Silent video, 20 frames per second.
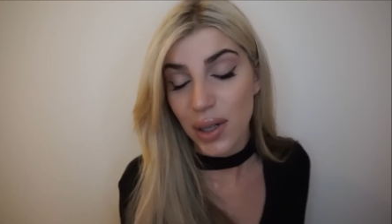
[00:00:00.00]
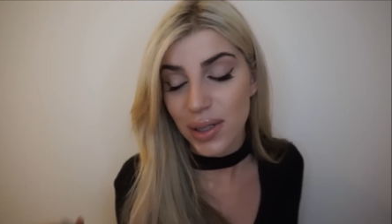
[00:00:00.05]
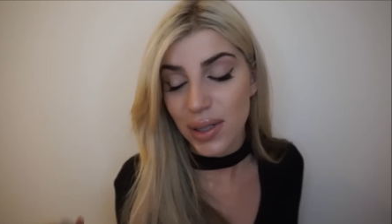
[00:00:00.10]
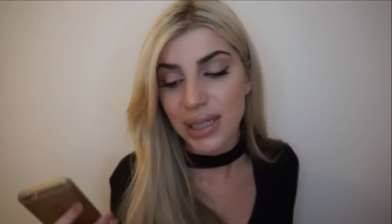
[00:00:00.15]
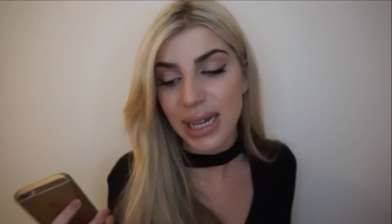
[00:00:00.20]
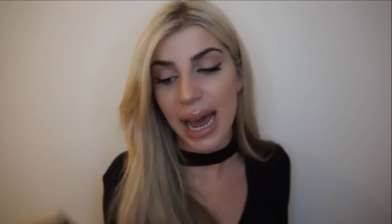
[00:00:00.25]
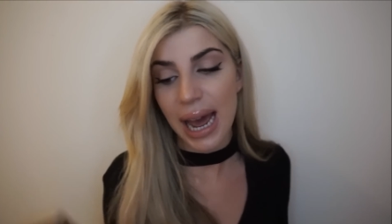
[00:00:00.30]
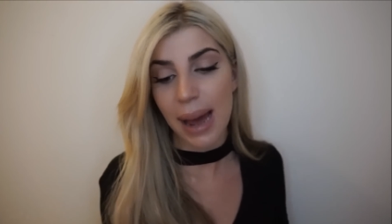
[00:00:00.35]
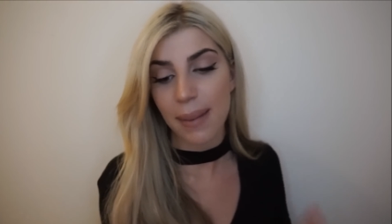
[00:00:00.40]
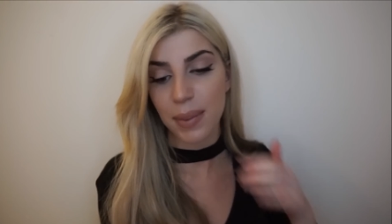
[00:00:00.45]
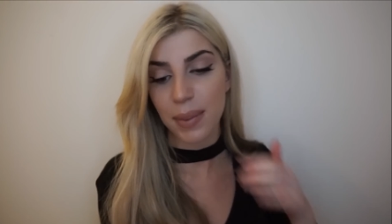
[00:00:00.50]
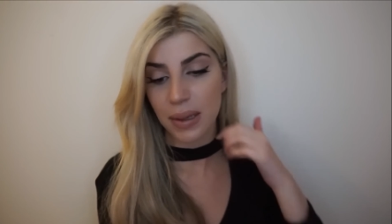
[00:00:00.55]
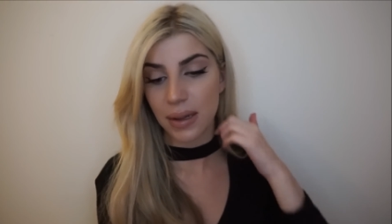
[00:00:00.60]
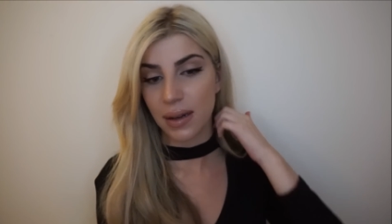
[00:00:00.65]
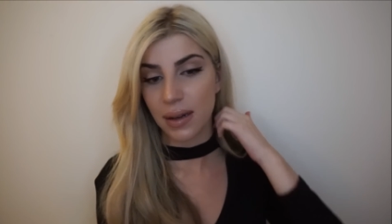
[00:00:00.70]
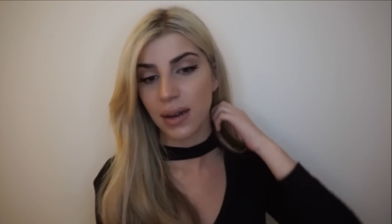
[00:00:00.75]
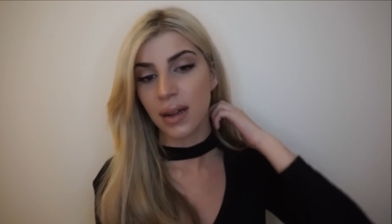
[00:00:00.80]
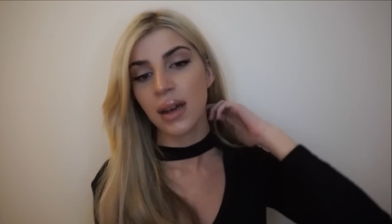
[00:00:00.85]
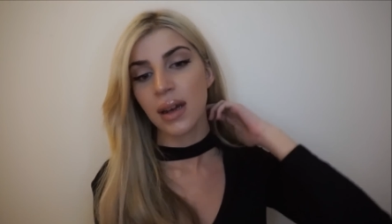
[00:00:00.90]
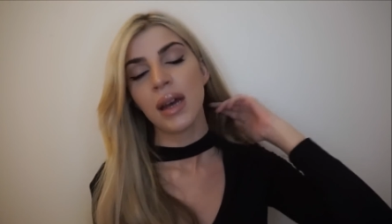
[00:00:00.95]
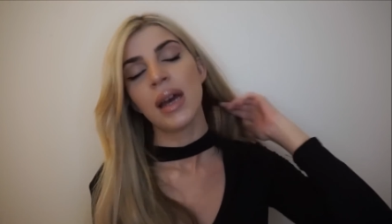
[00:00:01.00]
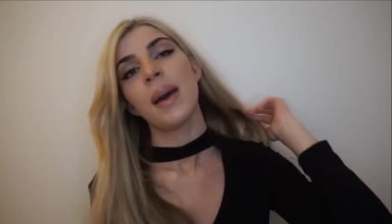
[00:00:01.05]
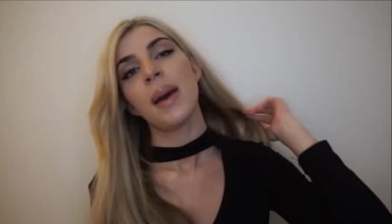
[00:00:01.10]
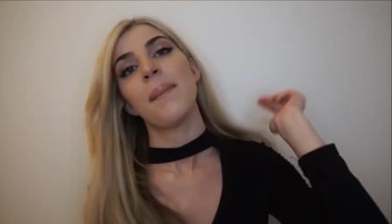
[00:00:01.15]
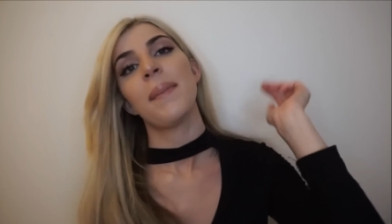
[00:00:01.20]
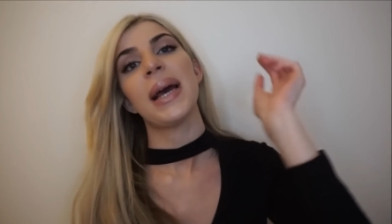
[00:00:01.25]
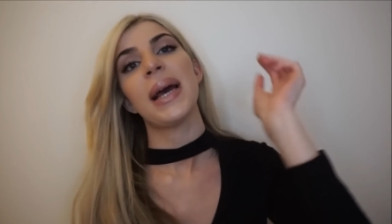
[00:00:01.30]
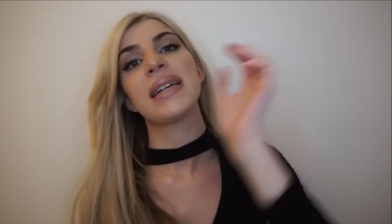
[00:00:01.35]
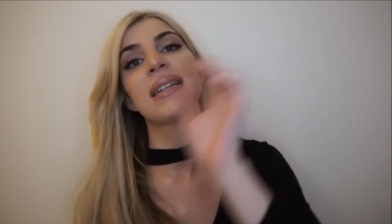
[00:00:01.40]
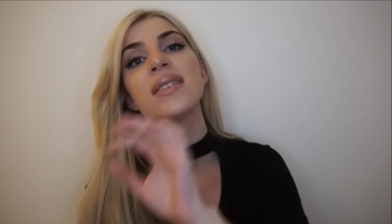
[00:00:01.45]
happen,
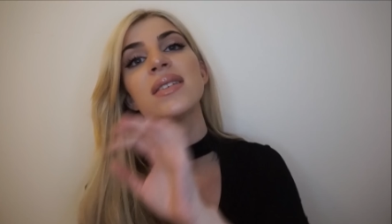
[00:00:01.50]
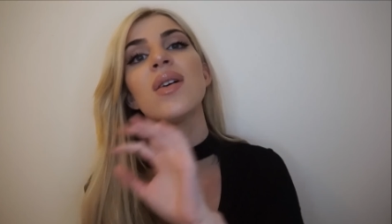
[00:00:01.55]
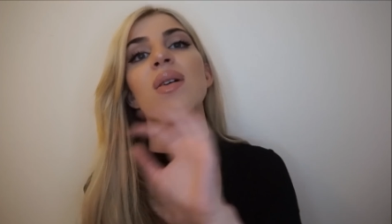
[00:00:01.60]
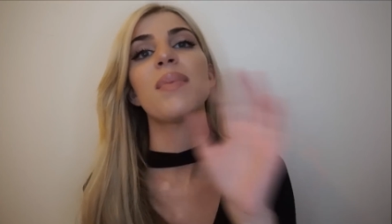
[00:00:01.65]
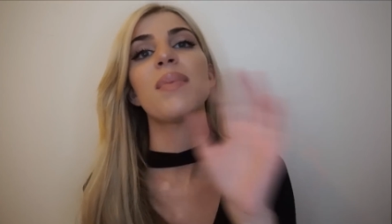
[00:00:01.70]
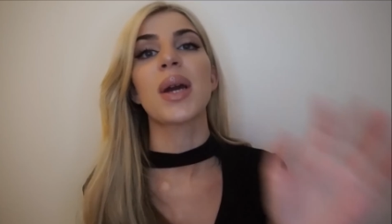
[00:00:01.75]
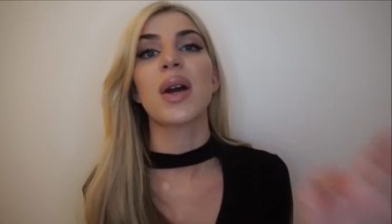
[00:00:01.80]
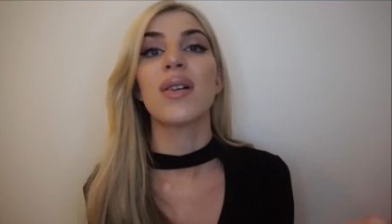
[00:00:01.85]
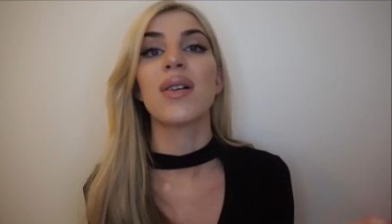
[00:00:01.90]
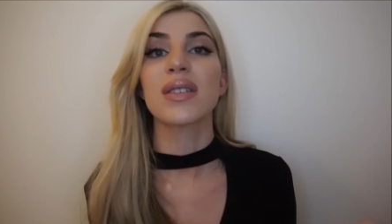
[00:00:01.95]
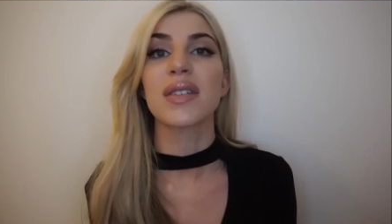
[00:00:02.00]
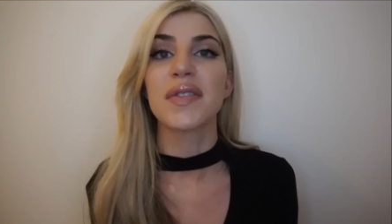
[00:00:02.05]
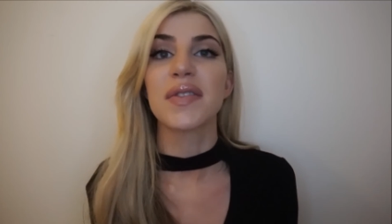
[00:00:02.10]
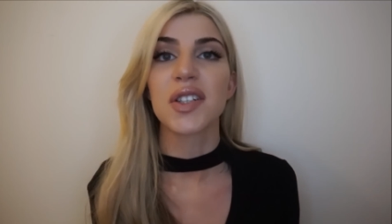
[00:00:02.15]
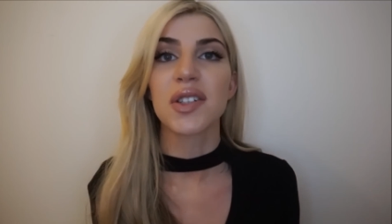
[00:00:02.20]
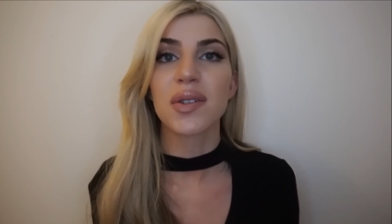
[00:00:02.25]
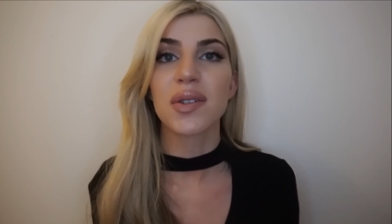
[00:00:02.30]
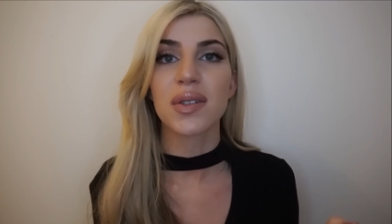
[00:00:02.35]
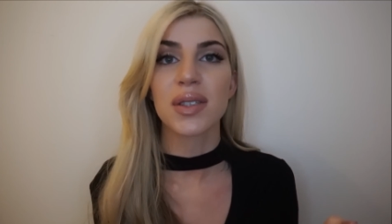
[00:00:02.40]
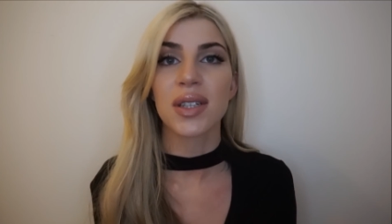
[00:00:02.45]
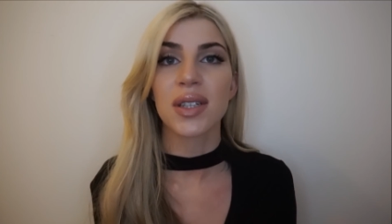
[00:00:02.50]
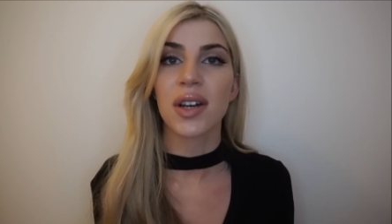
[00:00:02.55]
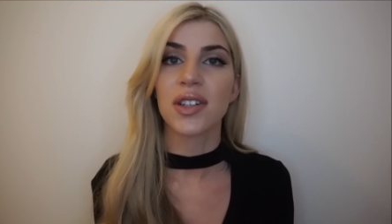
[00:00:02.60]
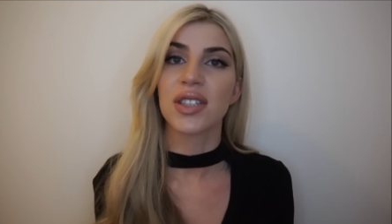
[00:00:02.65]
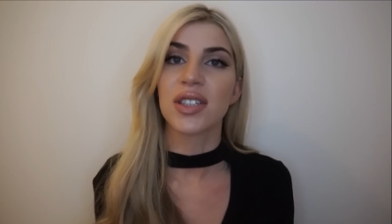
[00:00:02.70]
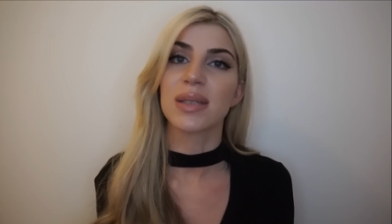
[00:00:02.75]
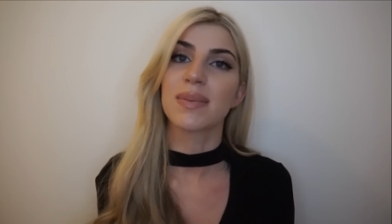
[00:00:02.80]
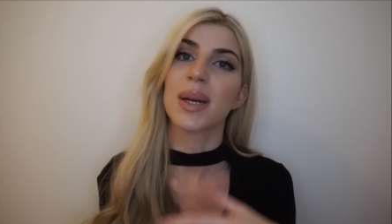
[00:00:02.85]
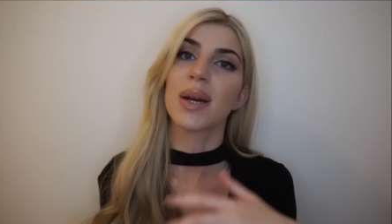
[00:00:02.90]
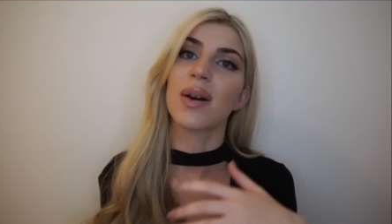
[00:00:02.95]
but it's not because of jaw
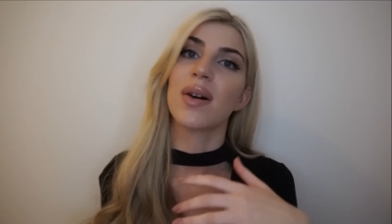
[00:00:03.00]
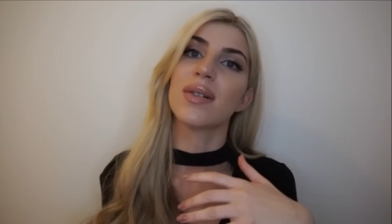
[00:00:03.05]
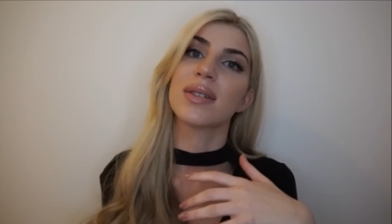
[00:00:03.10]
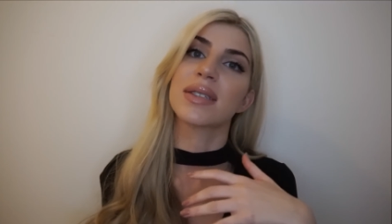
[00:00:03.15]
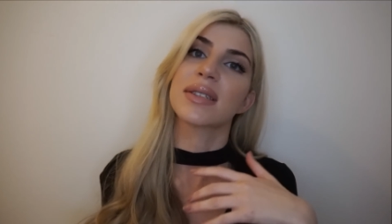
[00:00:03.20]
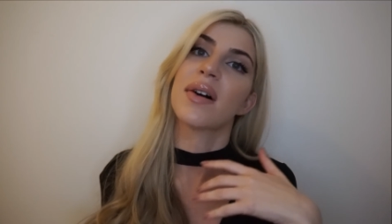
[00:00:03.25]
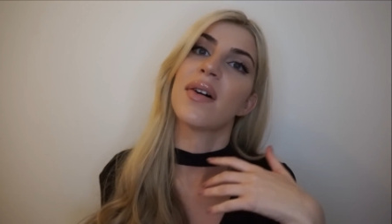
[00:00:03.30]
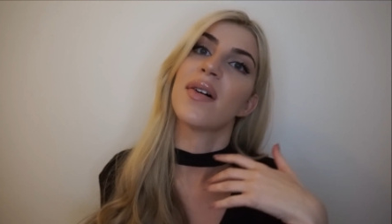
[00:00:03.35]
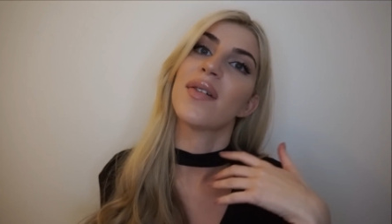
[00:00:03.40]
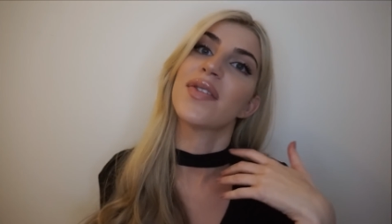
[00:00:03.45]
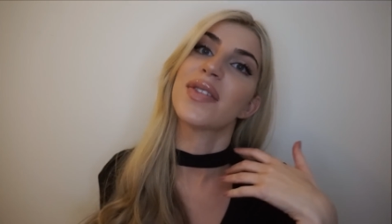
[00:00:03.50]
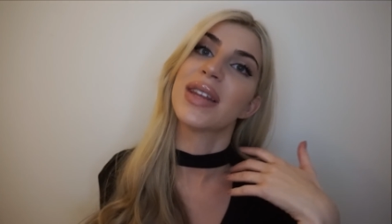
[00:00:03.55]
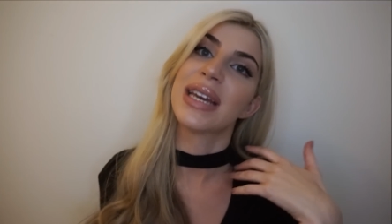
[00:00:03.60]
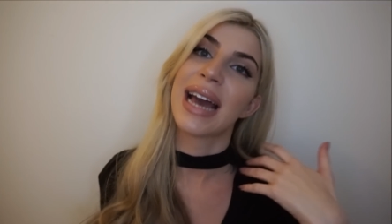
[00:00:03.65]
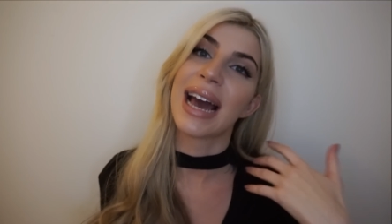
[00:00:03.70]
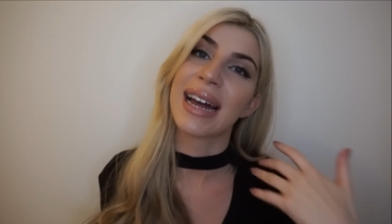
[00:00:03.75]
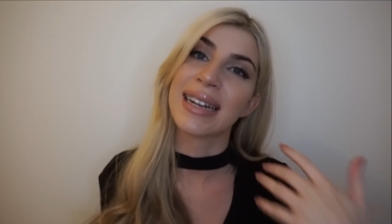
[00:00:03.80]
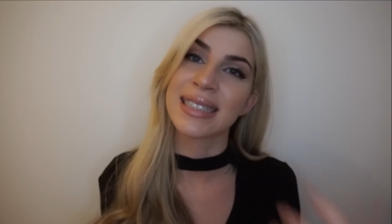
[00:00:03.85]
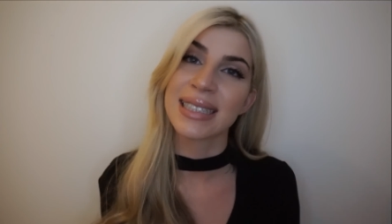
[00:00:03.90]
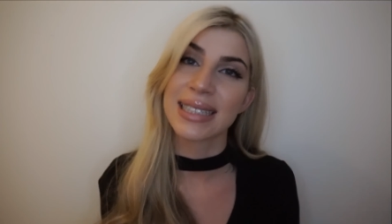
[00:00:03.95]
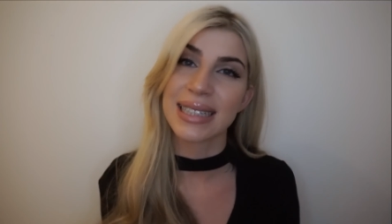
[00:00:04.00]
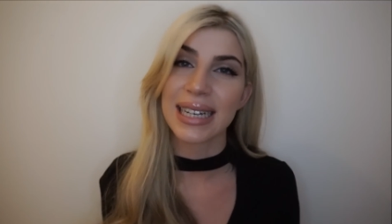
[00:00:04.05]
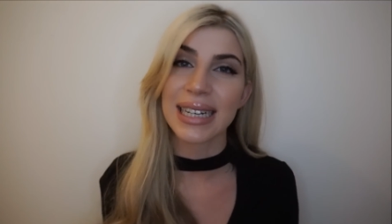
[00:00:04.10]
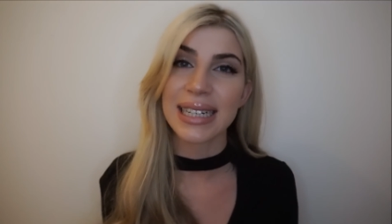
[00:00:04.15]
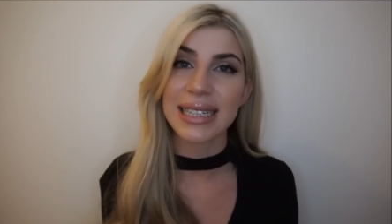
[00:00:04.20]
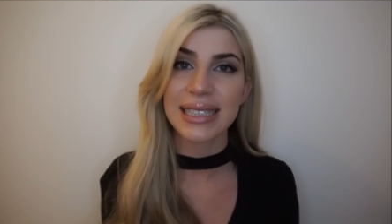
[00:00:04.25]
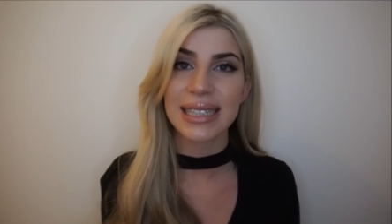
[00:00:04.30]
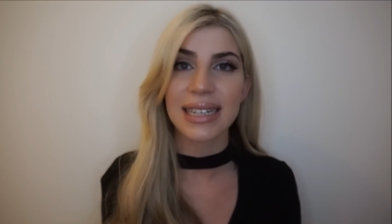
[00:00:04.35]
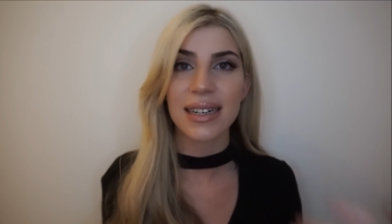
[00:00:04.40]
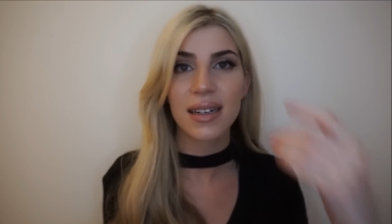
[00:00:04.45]
surgery, it's because of the
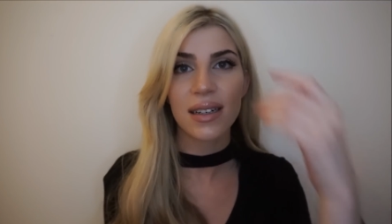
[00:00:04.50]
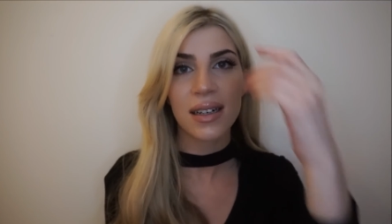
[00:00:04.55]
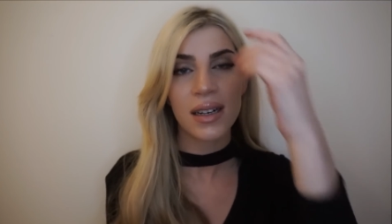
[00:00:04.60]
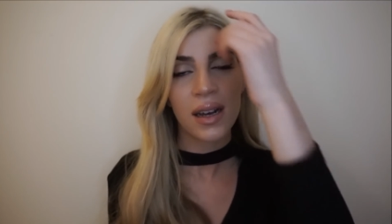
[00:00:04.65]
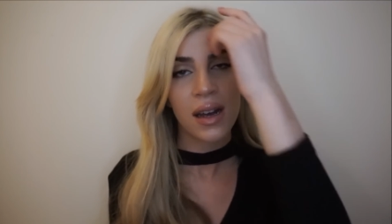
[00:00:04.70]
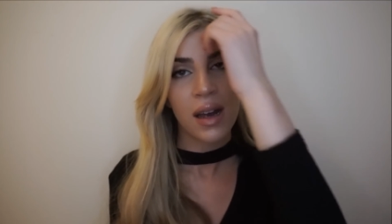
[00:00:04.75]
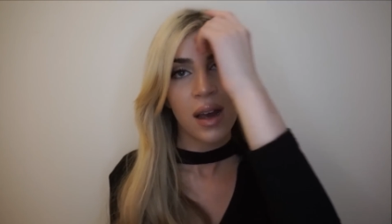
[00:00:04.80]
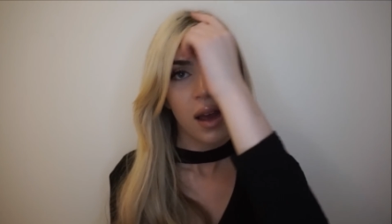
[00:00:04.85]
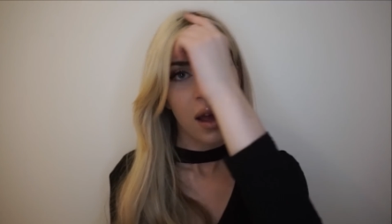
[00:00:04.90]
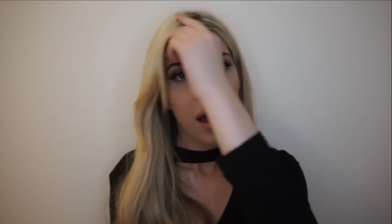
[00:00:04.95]
anaesthesia.